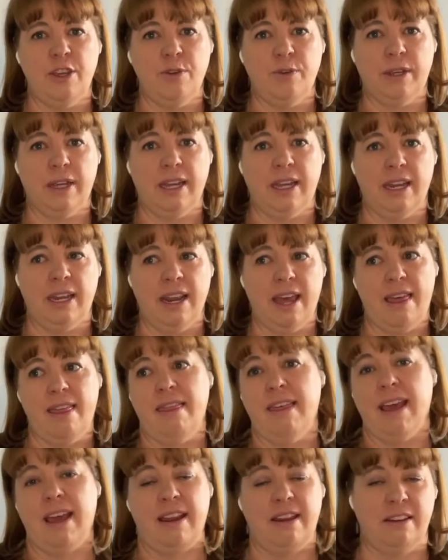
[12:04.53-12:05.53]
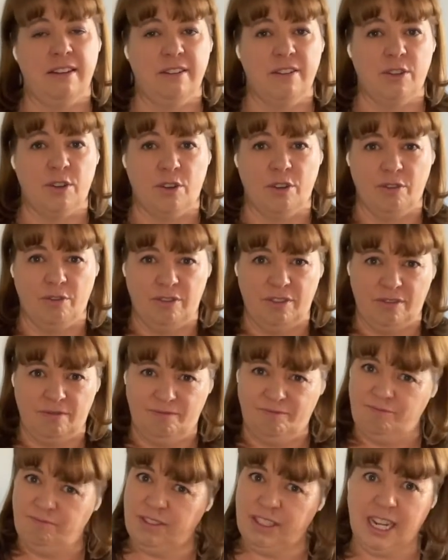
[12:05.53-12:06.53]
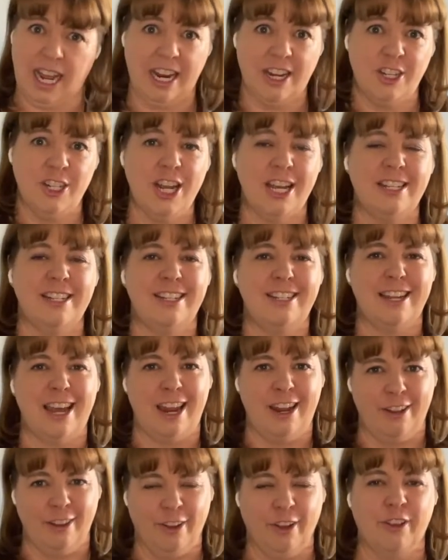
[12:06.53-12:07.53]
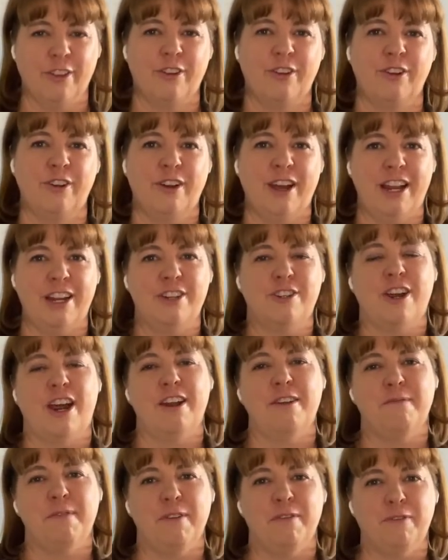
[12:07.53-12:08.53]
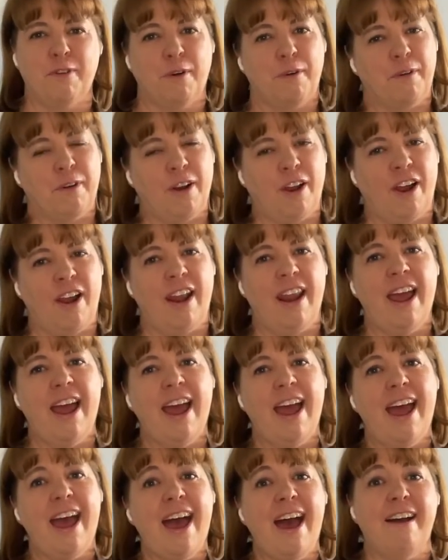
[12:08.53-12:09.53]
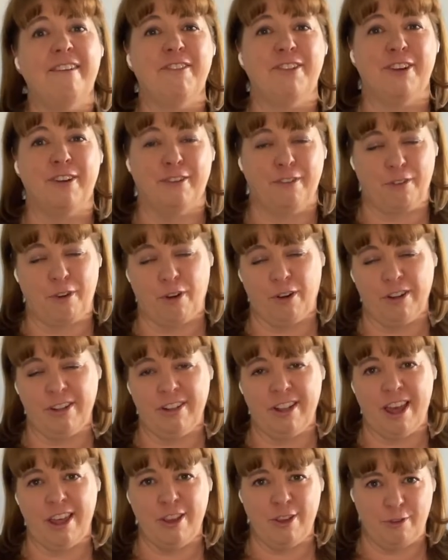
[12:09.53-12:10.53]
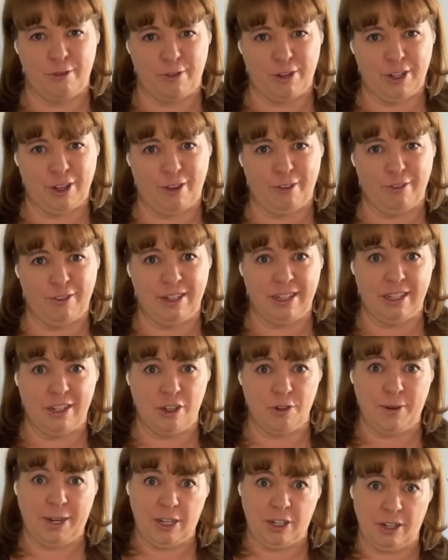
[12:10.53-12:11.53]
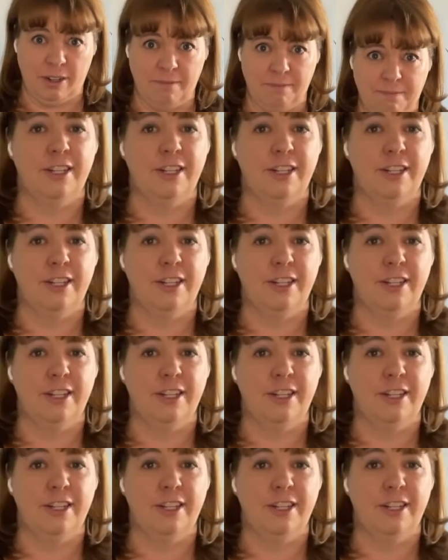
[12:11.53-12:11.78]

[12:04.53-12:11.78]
can then sort of digest and look through and try to move forward on after, of course, you've resolved the situation.